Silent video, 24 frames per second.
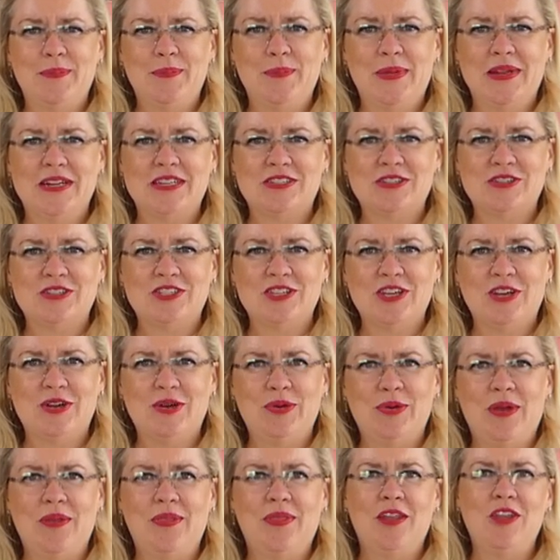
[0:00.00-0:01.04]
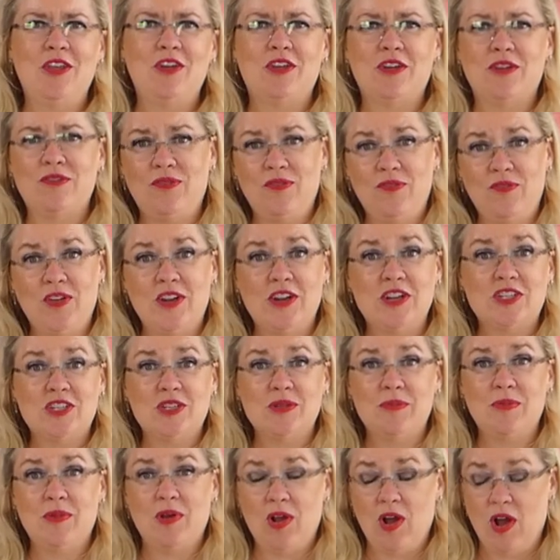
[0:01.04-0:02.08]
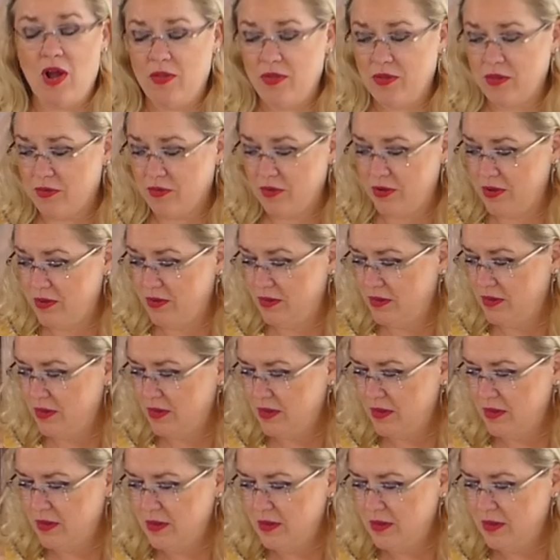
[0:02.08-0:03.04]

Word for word: minutes or so, and then you could finish them on the grill.